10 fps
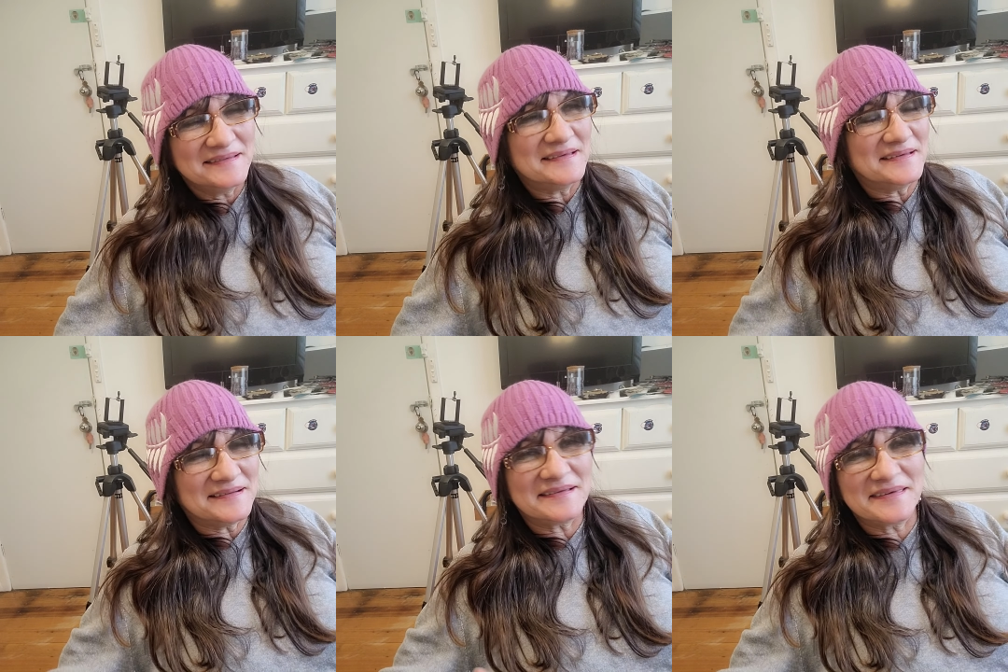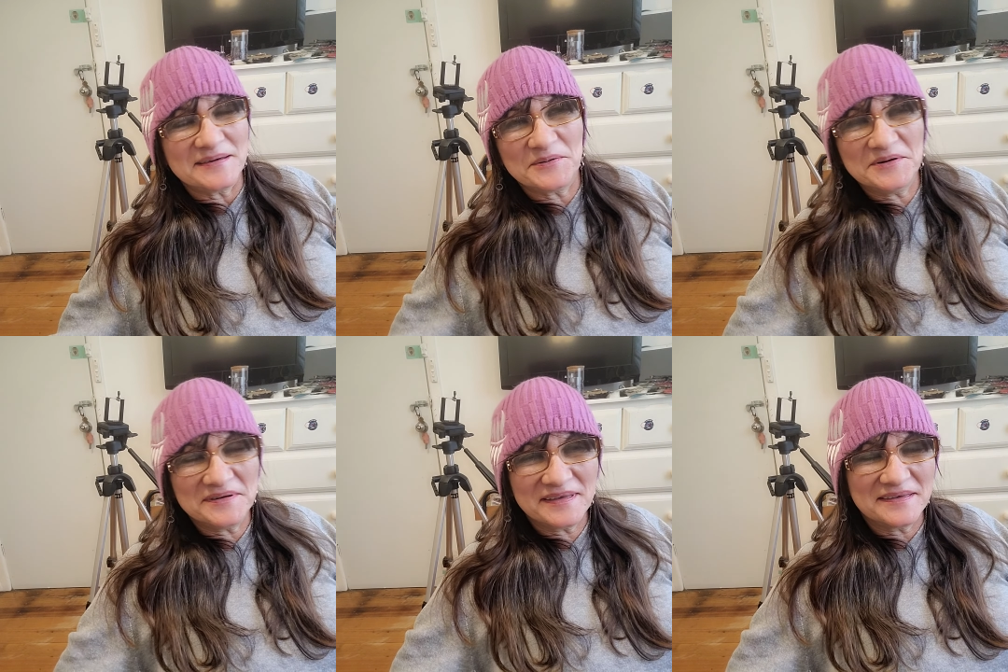And I kept
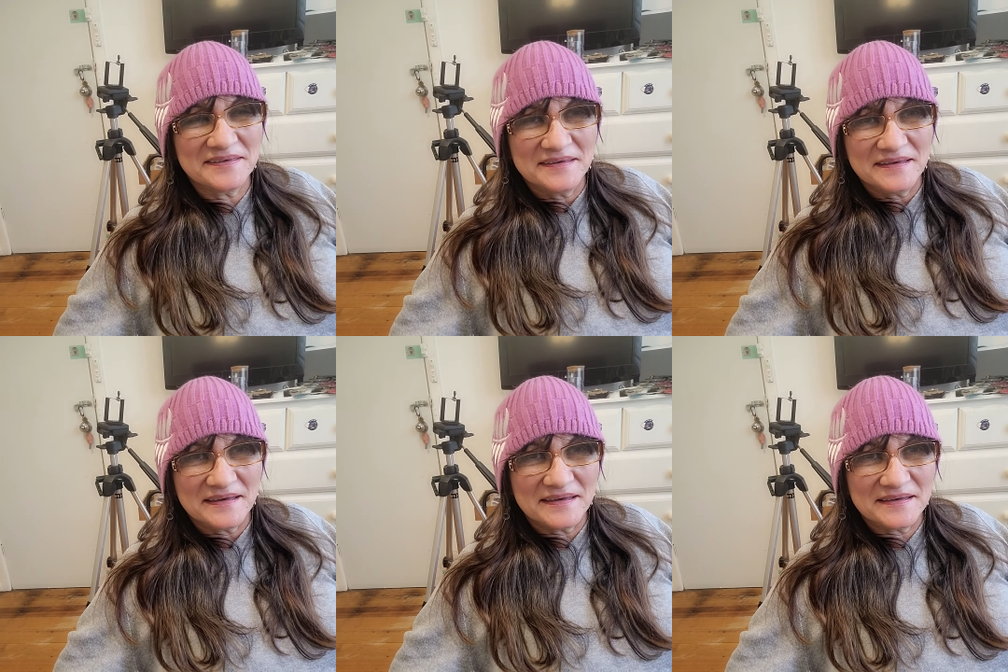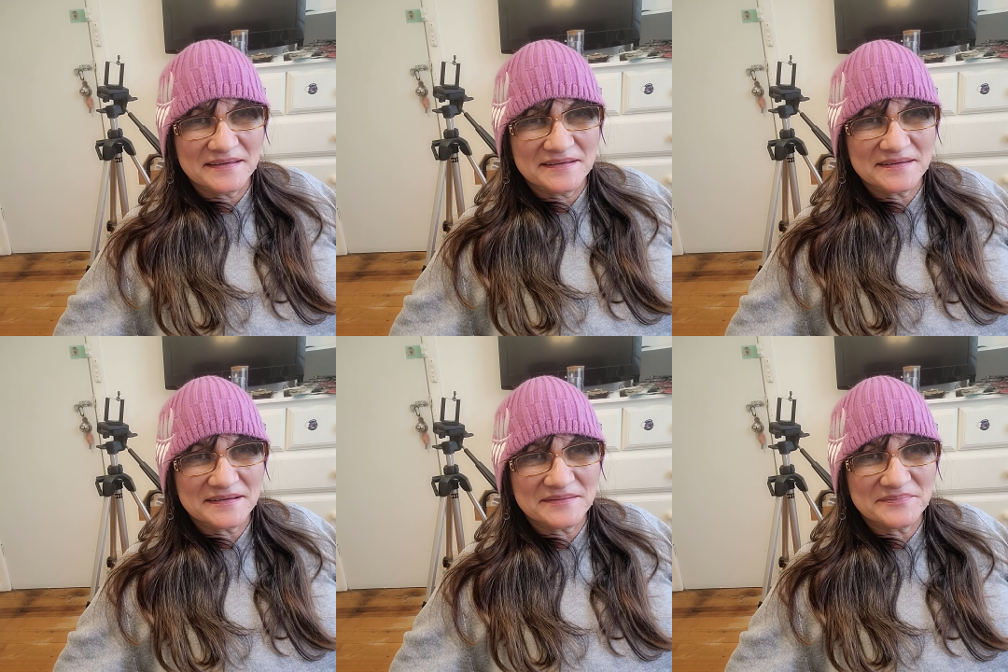walking and
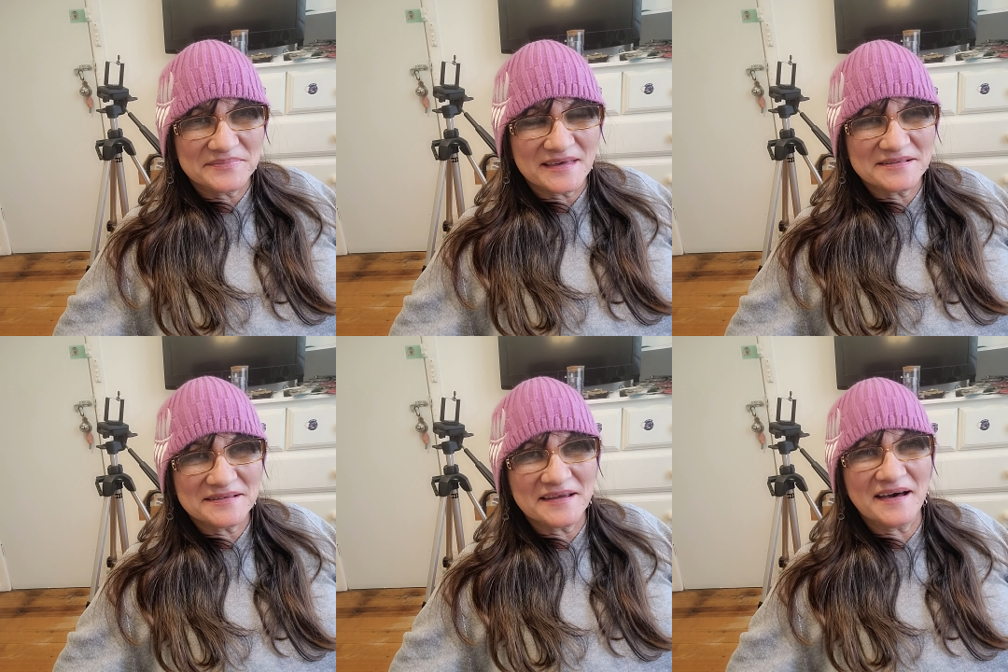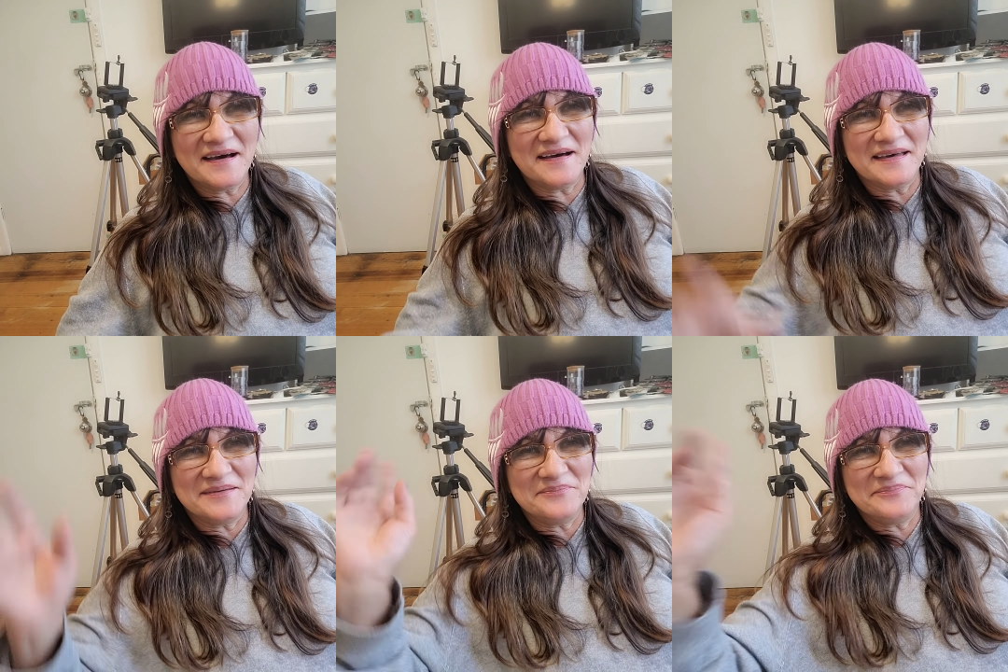um, they said,
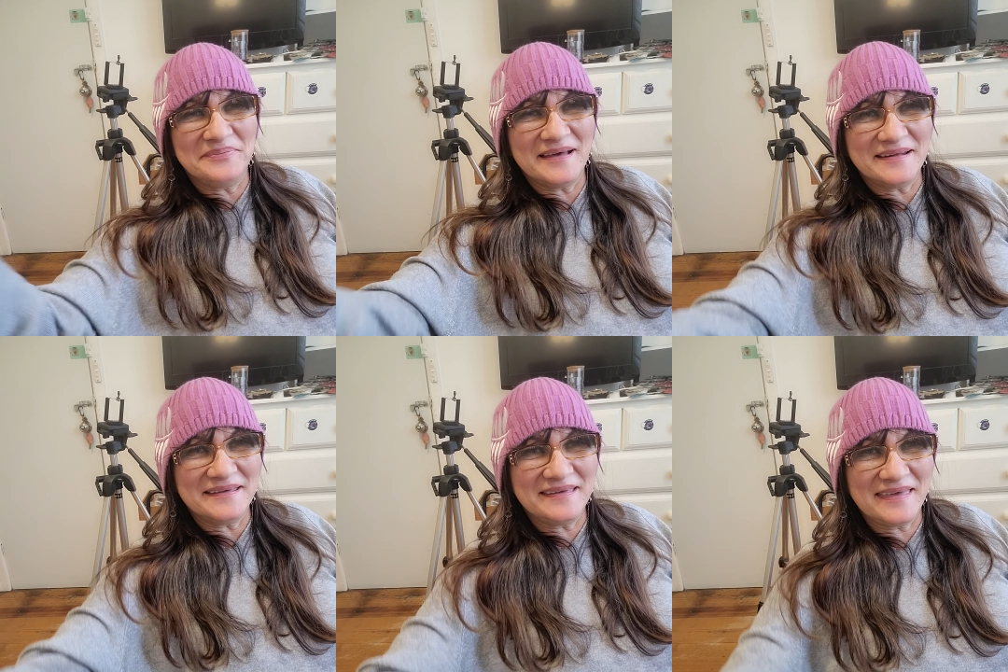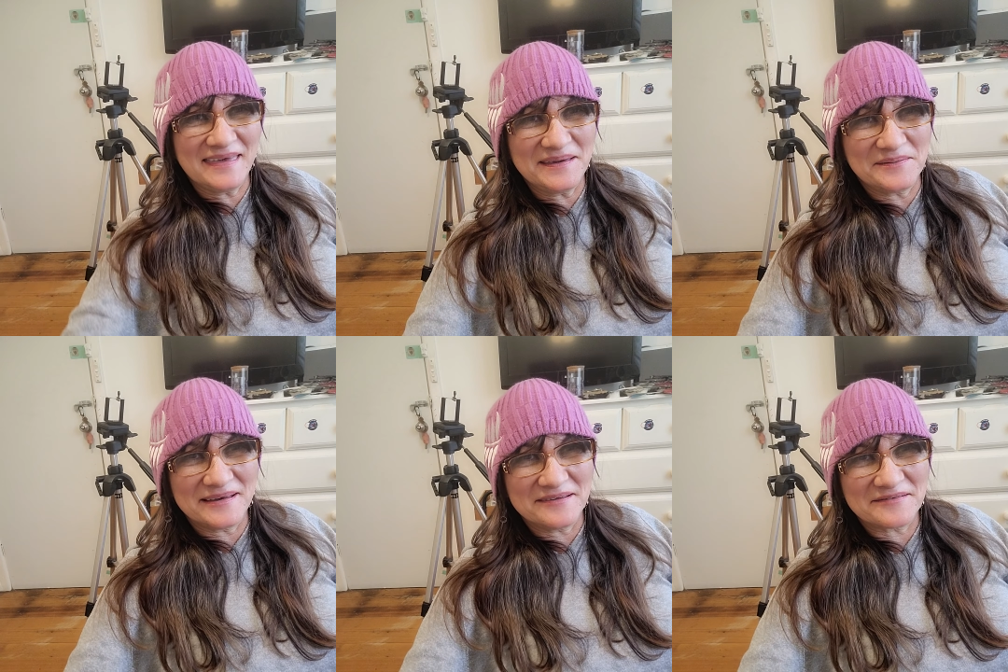hi, bloody
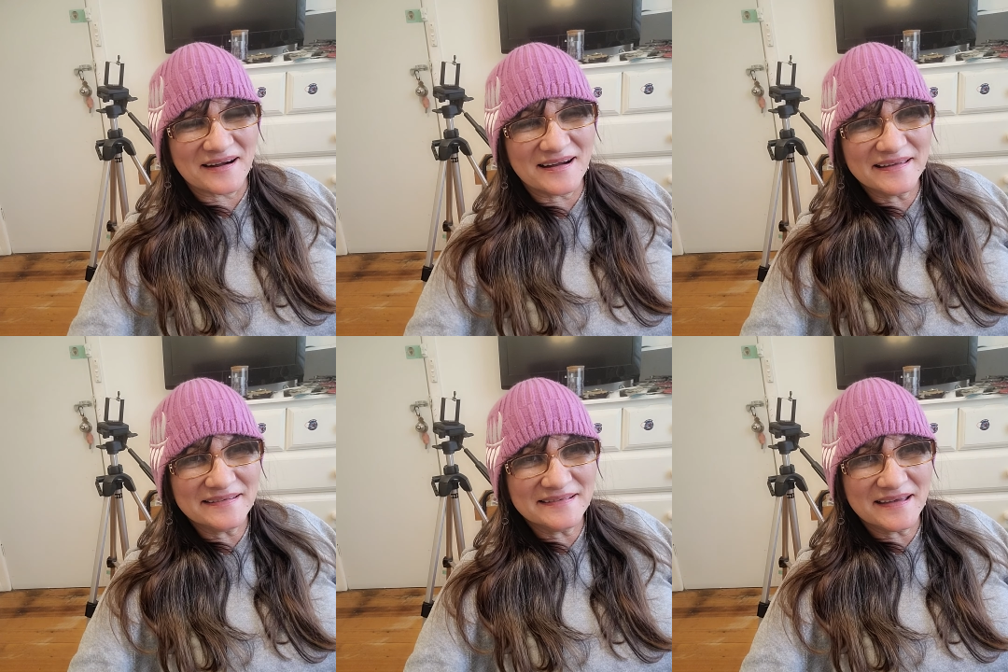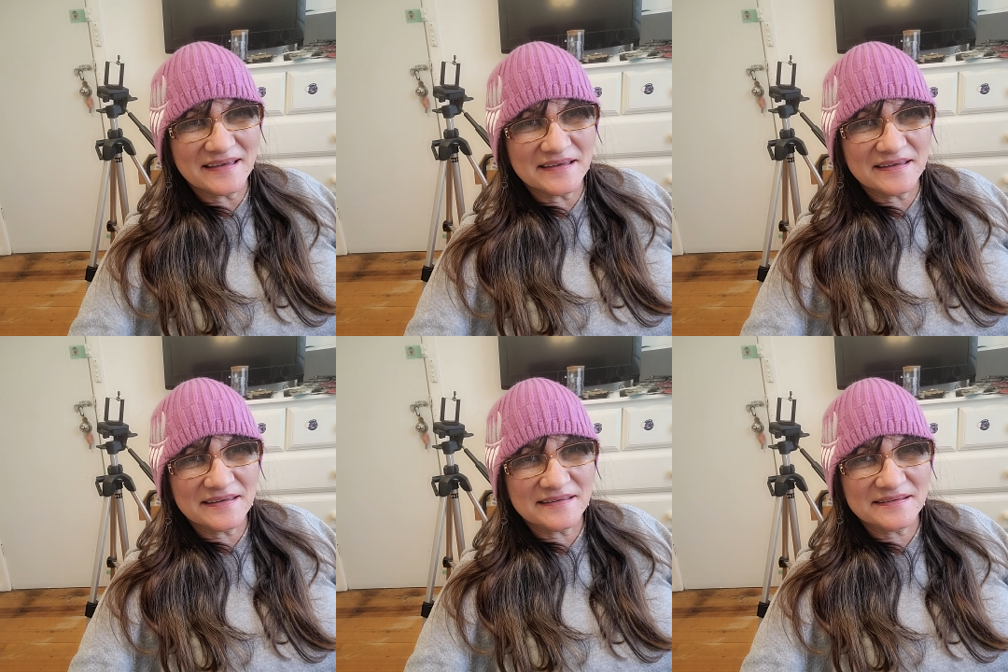Kiwi, right?
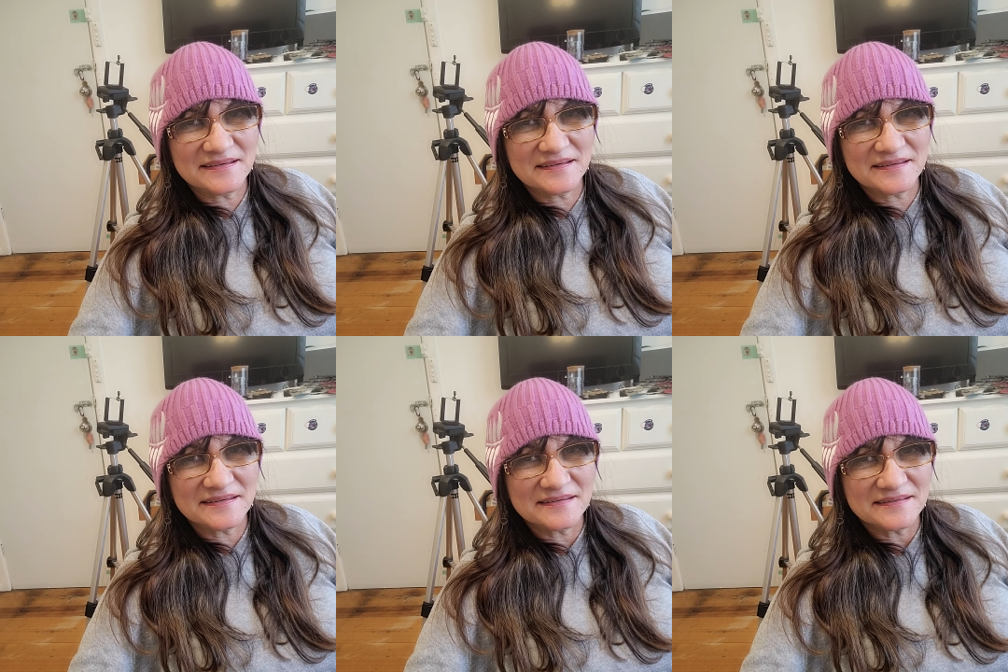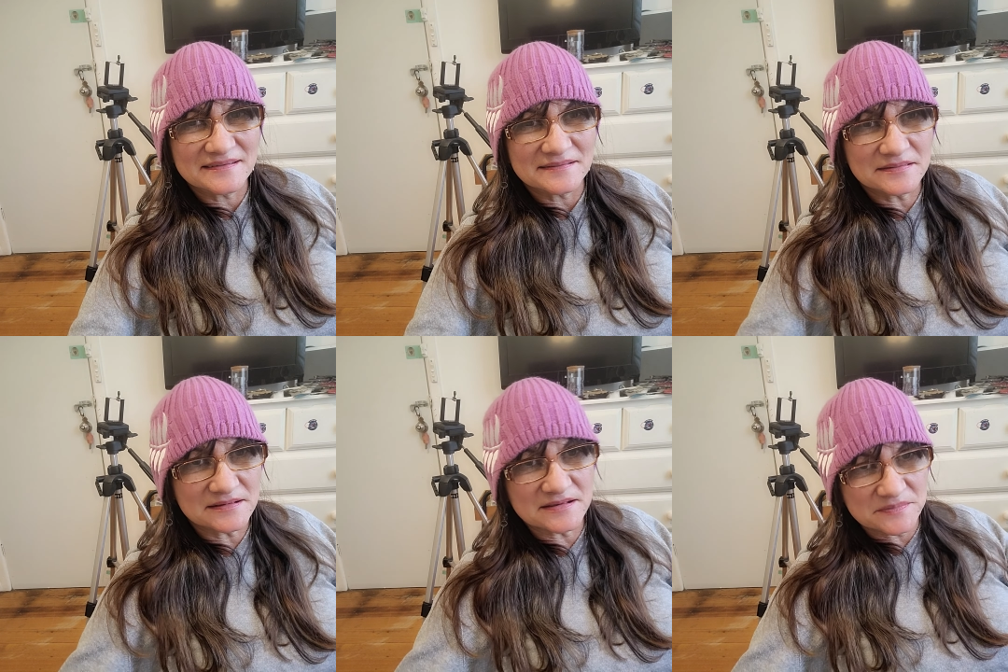And
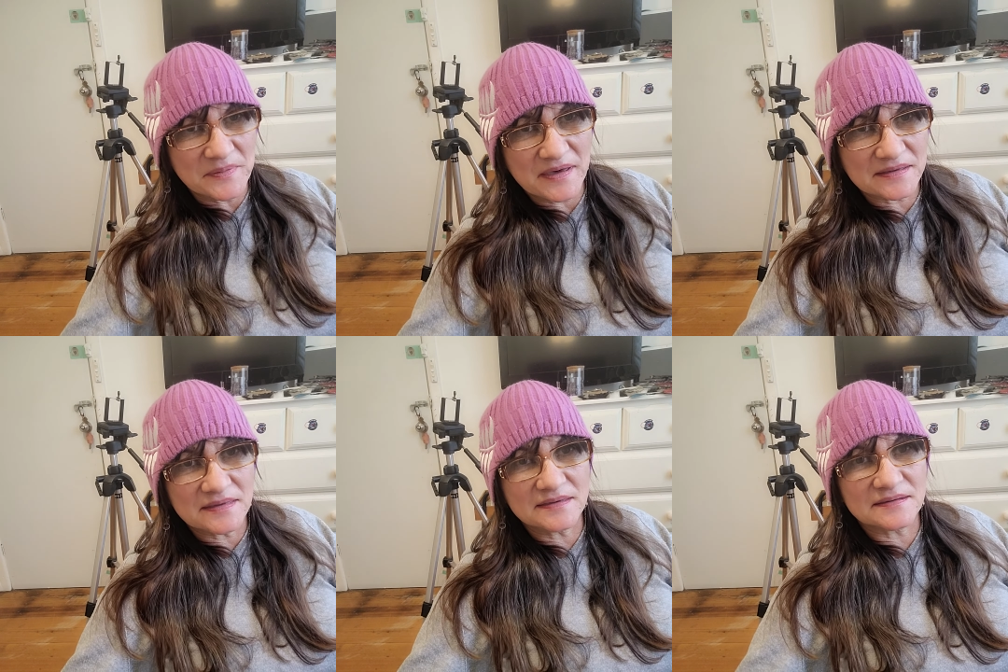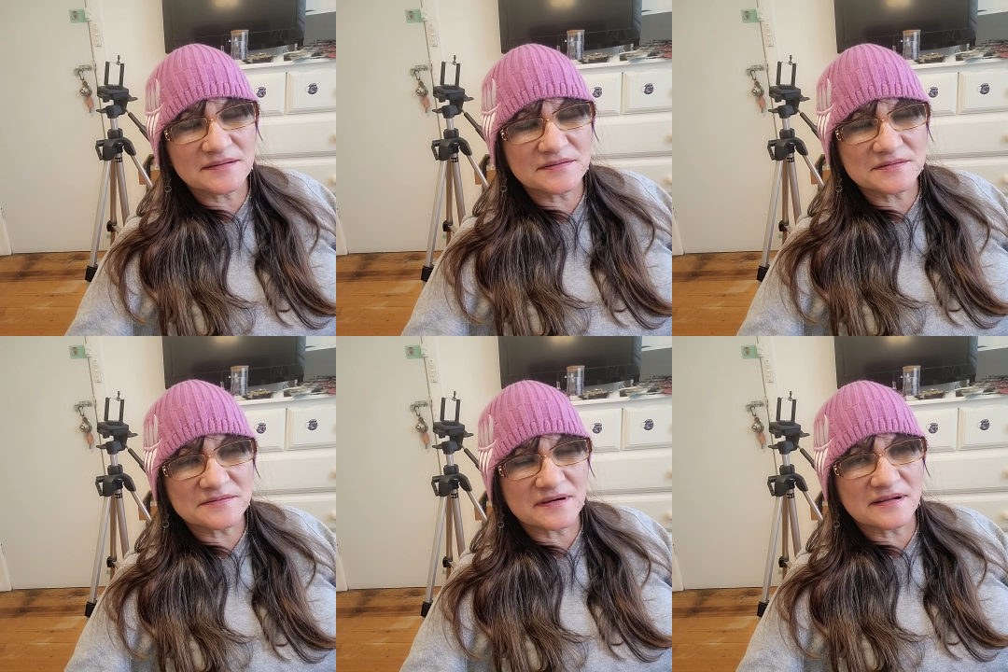this is back here in
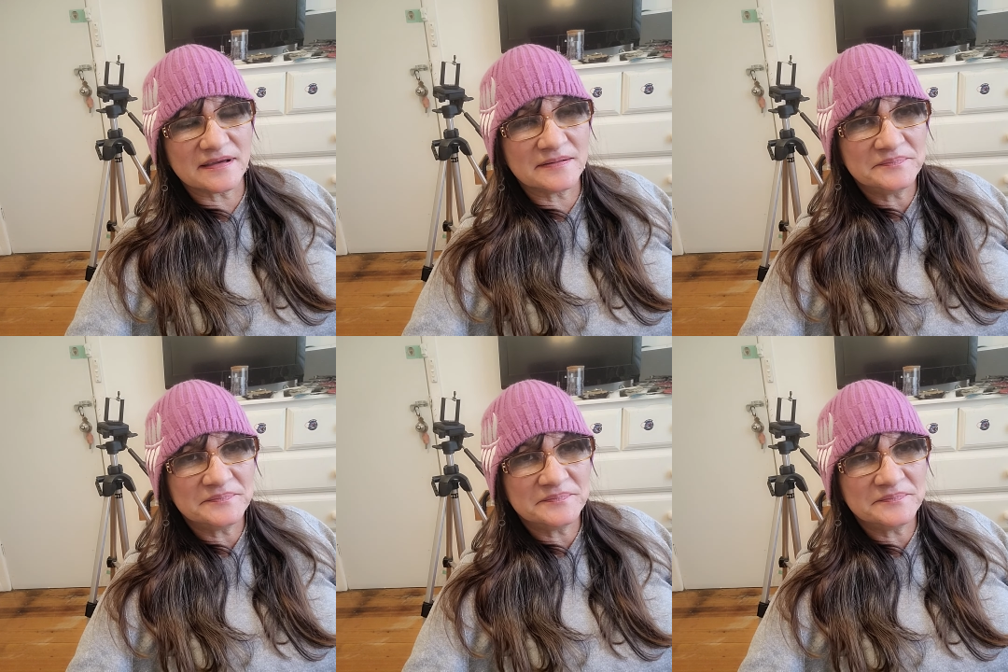Australia.